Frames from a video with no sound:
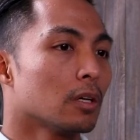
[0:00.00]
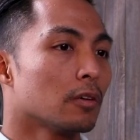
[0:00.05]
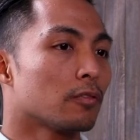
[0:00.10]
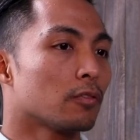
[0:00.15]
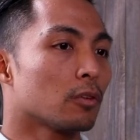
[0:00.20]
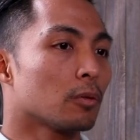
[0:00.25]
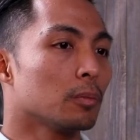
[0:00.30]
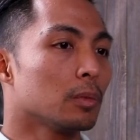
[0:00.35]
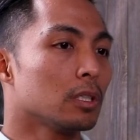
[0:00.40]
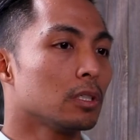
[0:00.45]

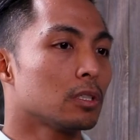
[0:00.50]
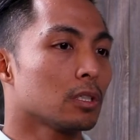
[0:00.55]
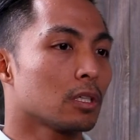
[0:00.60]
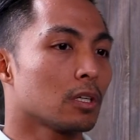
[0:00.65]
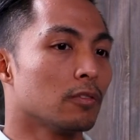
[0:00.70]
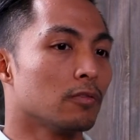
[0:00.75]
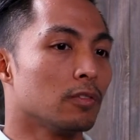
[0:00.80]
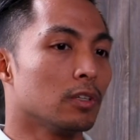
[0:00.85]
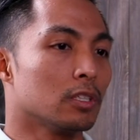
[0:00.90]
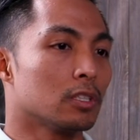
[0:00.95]
for me to
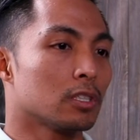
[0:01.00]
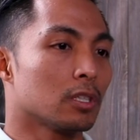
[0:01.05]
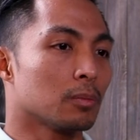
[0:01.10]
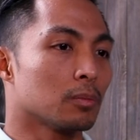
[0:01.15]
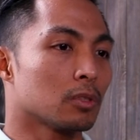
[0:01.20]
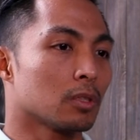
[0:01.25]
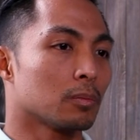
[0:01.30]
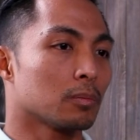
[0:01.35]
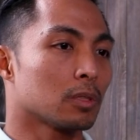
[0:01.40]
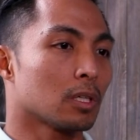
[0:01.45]
convince them
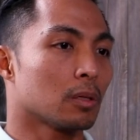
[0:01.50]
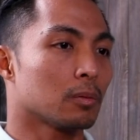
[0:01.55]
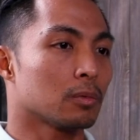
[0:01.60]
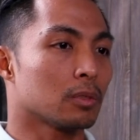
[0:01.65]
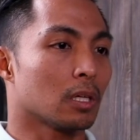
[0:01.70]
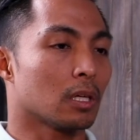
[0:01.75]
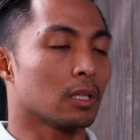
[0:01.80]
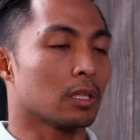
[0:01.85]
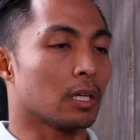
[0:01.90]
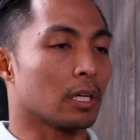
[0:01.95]
sometimes
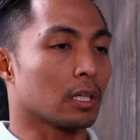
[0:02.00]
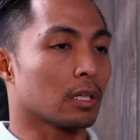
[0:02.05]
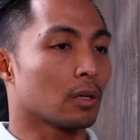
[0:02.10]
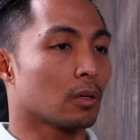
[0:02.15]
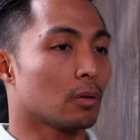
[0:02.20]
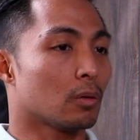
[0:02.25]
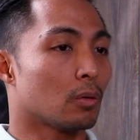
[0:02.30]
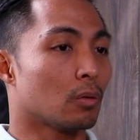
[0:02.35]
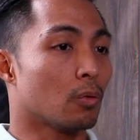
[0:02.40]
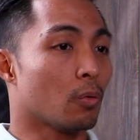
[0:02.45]
that like
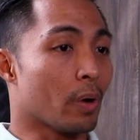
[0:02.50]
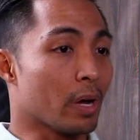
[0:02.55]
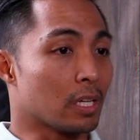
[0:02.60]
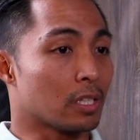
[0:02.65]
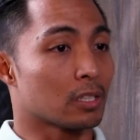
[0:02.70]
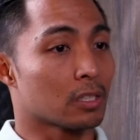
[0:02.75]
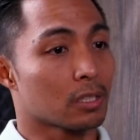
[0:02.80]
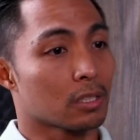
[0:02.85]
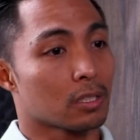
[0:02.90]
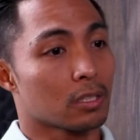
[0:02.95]

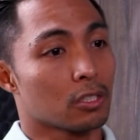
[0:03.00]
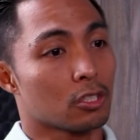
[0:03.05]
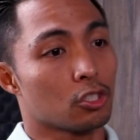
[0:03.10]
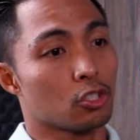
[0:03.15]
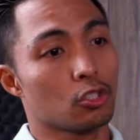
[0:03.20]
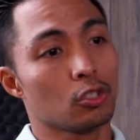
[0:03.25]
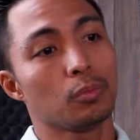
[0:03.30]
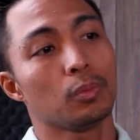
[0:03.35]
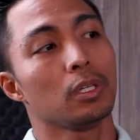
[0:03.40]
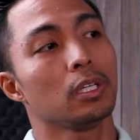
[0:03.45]
weights
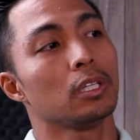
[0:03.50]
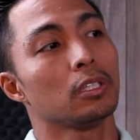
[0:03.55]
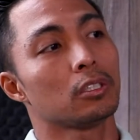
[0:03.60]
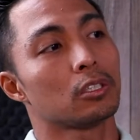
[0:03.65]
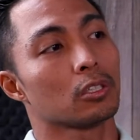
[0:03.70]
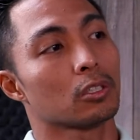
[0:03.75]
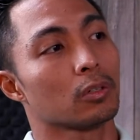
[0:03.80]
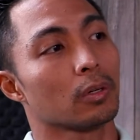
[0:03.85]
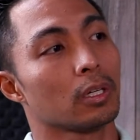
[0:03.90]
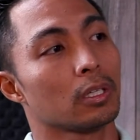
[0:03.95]
should be
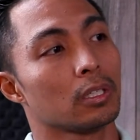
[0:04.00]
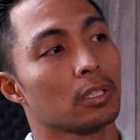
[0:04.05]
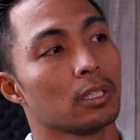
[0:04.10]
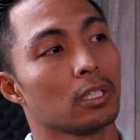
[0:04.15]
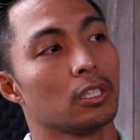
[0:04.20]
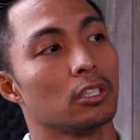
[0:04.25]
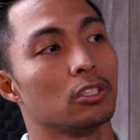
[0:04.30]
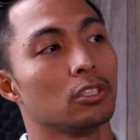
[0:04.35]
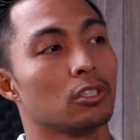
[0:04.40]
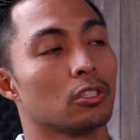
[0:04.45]

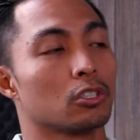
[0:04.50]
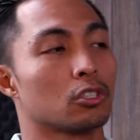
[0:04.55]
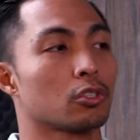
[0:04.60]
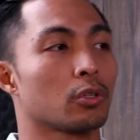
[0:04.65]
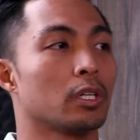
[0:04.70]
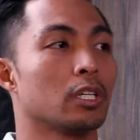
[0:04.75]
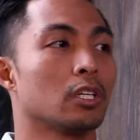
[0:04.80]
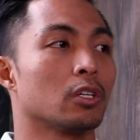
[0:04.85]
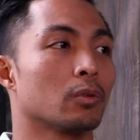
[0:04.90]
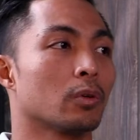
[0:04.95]
integrated into your
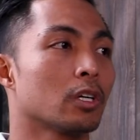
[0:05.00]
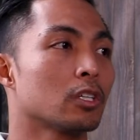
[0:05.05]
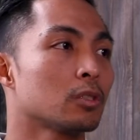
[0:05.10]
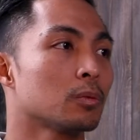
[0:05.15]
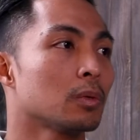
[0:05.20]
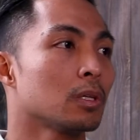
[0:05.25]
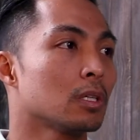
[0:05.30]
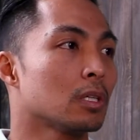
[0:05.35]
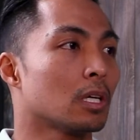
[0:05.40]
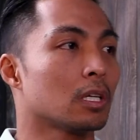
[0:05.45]
training
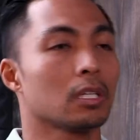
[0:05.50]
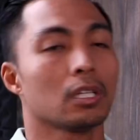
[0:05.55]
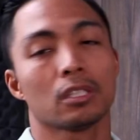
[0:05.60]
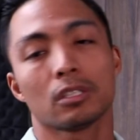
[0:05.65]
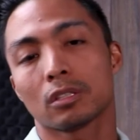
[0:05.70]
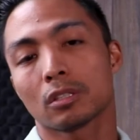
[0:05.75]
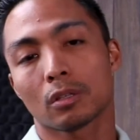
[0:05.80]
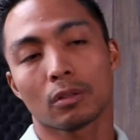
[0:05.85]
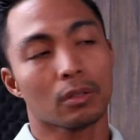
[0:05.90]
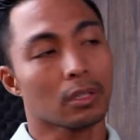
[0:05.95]
regimen, not
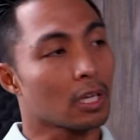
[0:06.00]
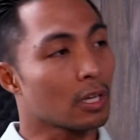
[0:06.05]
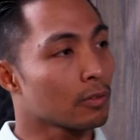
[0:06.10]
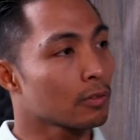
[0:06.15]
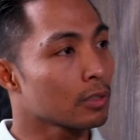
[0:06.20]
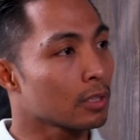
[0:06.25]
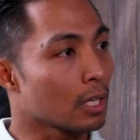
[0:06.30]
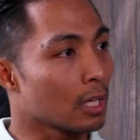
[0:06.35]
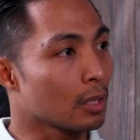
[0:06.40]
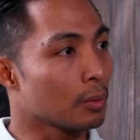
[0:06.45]
necessarily
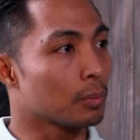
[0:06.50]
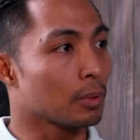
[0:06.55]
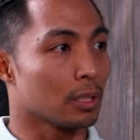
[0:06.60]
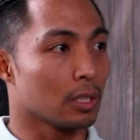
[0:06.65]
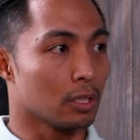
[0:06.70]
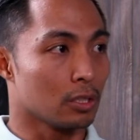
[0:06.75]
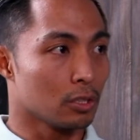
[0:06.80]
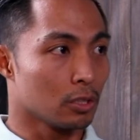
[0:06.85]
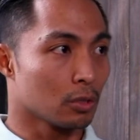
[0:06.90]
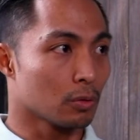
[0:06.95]
every day, but
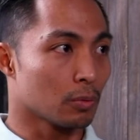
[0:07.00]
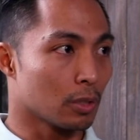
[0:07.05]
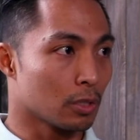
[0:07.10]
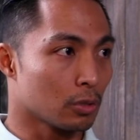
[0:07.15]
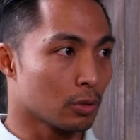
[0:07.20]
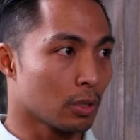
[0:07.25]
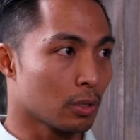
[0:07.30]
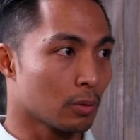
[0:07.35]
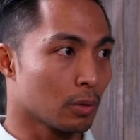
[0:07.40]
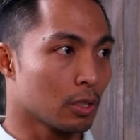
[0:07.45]
into your
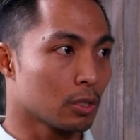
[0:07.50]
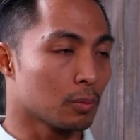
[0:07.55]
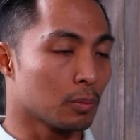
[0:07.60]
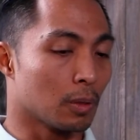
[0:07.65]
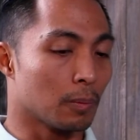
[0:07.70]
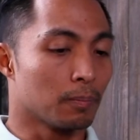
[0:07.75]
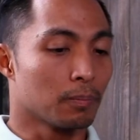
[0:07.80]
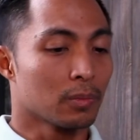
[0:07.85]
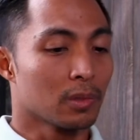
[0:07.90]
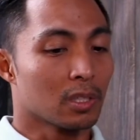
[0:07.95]
training
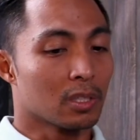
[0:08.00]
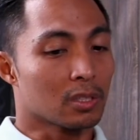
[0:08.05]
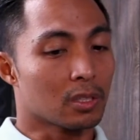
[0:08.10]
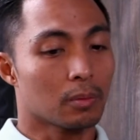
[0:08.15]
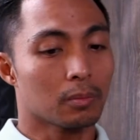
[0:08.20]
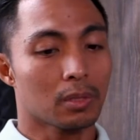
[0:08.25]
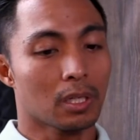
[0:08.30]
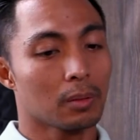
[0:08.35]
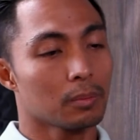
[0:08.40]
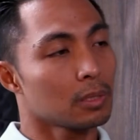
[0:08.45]
regimen.
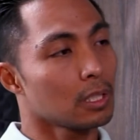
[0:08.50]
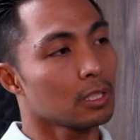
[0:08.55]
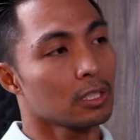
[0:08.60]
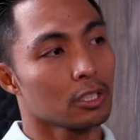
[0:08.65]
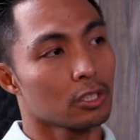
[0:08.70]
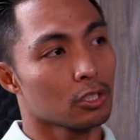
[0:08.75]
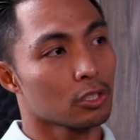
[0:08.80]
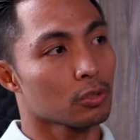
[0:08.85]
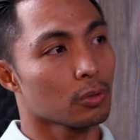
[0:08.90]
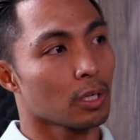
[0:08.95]
Sometimes that
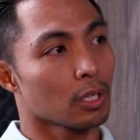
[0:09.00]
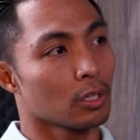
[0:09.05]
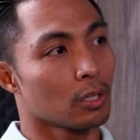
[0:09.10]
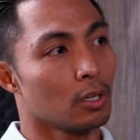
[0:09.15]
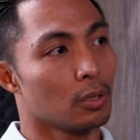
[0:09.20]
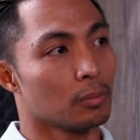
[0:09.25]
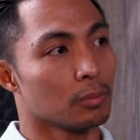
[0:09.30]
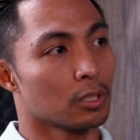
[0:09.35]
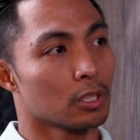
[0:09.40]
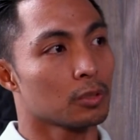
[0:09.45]
doesn't strike
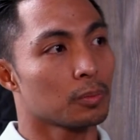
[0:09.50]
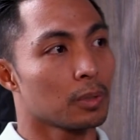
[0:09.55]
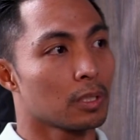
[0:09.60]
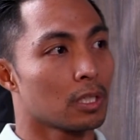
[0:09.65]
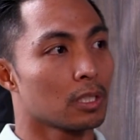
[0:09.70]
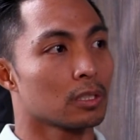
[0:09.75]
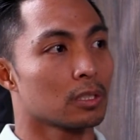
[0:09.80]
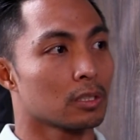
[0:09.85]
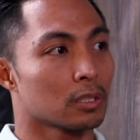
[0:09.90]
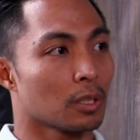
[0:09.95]
home just
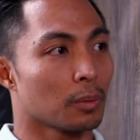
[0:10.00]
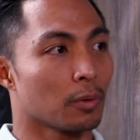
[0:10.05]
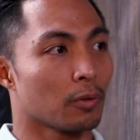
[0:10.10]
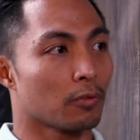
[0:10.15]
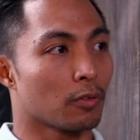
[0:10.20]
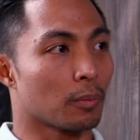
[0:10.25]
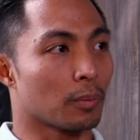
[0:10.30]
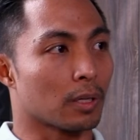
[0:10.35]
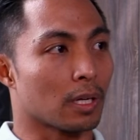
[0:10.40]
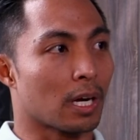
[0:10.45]
because it's coming
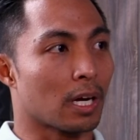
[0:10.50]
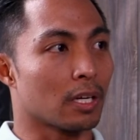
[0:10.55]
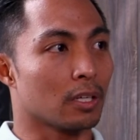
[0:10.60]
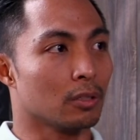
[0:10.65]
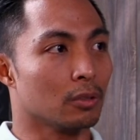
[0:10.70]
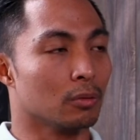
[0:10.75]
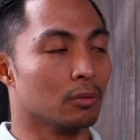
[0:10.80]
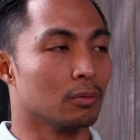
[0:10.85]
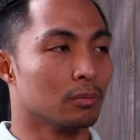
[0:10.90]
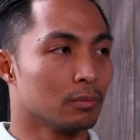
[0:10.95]
from a guy
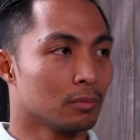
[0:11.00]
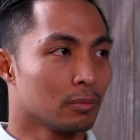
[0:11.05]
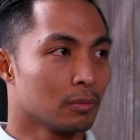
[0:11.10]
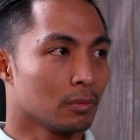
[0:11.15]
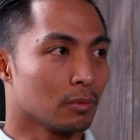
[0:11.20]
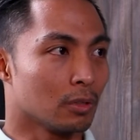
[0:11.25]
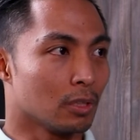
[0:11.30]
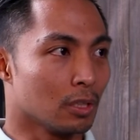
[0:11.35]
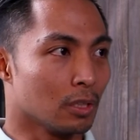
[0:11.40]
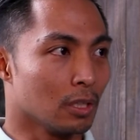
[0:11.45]
who
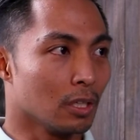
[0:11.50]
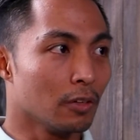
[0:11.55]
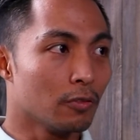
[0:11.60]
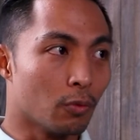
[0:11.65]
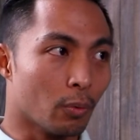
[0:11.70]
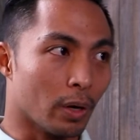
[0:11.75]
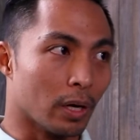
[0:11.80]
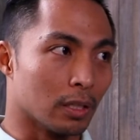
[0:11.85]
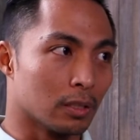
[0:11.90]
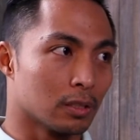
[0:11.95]
can
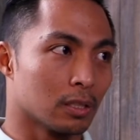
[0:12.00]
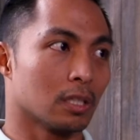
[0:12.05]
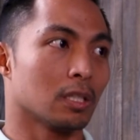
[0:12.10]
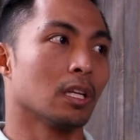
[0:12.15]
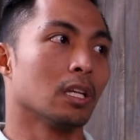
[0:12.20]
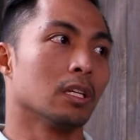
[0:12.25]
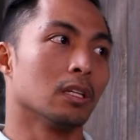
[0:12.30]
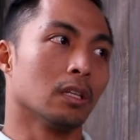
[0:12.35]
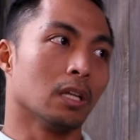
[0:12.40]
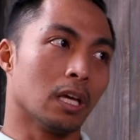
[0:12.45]
lift weights
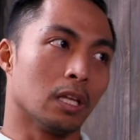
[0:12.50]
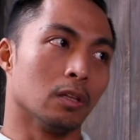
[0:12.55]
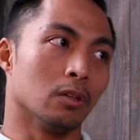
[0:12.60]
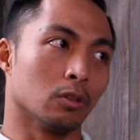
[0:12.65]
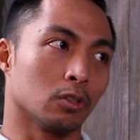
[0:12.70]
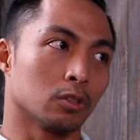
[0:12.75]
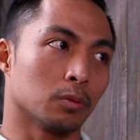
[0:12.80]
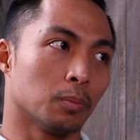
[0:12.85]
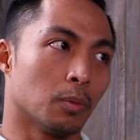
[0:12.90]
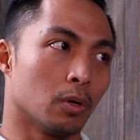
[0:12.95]
and
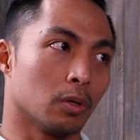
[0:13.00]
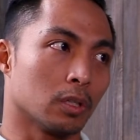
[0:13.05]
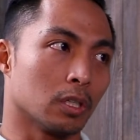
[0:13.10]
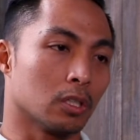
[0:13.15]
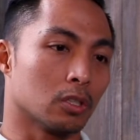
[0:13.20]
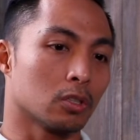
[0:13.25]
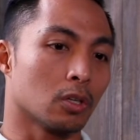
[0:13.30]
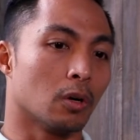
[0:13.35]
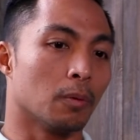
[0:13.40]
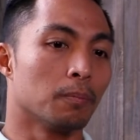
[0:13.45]
looks
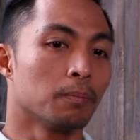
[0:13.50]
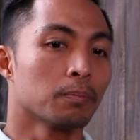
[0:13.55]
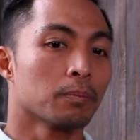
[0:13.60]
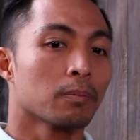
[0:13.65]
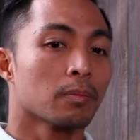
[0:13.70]
bulky. So